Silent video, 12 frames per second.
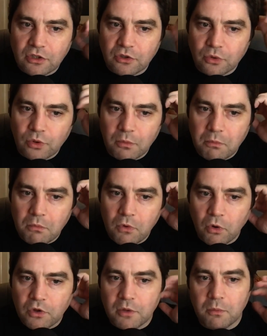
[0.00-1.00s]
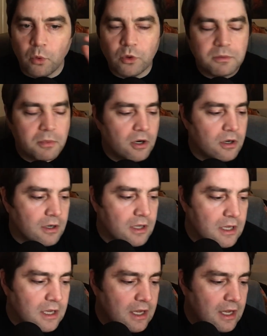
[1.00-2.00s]
do it on the most part.
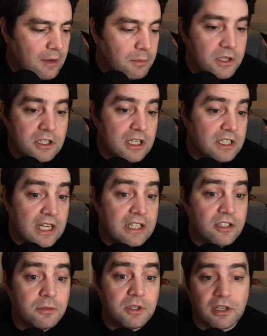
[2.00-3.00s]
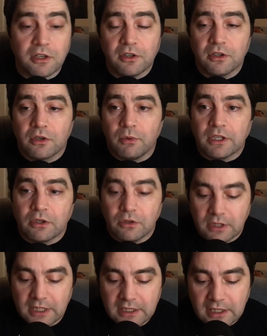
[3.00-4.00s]
But it's actually been another quite
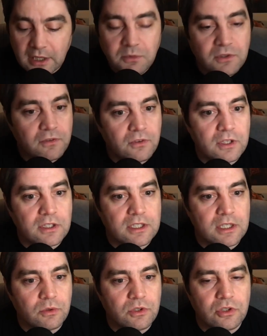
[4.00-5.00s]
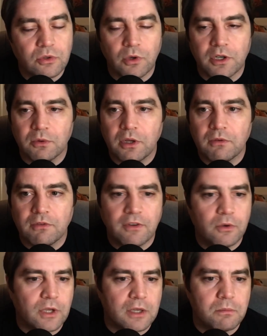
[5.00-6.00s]
good day in terms of like sales and so on. I'll
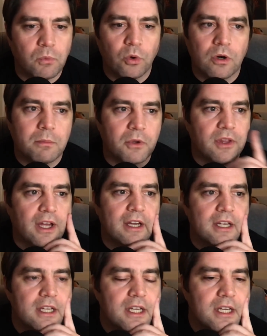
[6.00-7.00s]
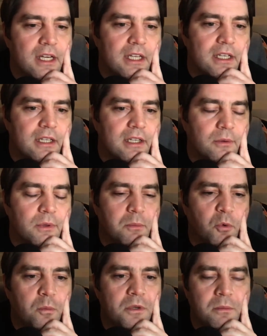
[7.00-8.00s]
fill you in more about that in a wee
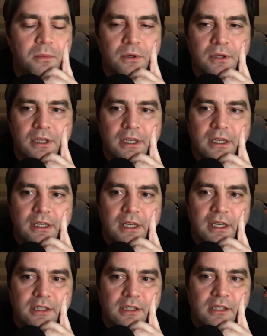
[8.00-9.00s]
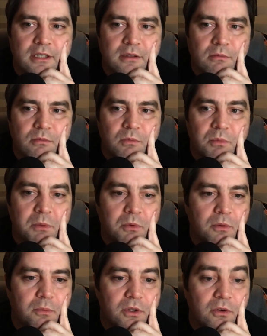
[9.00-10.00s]
moment. But yeah, it's
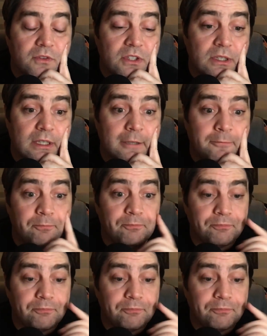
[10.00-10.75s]
people have been obviously